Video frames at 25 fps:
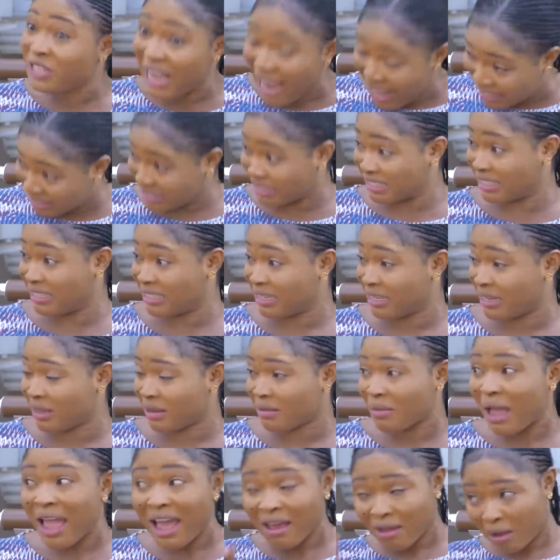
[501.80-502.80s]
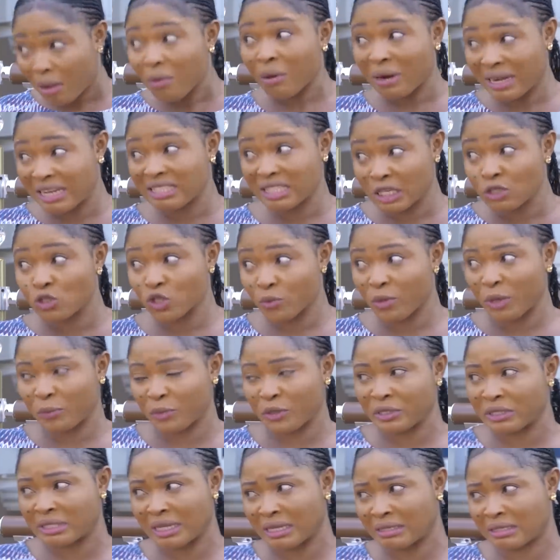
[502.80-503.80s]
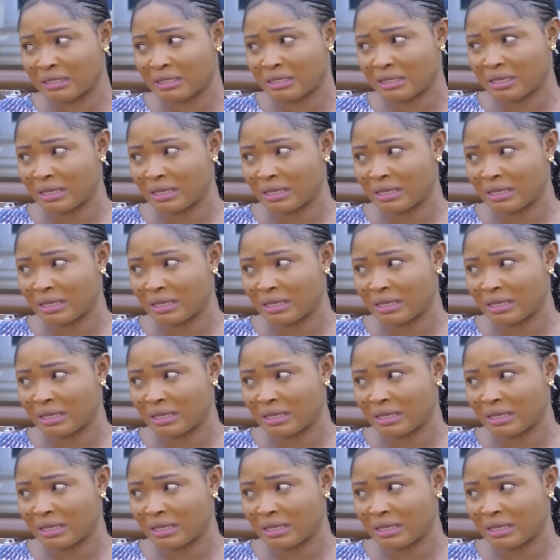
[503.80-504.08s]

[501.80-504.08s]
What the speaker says: Yes. Listen to me, princess.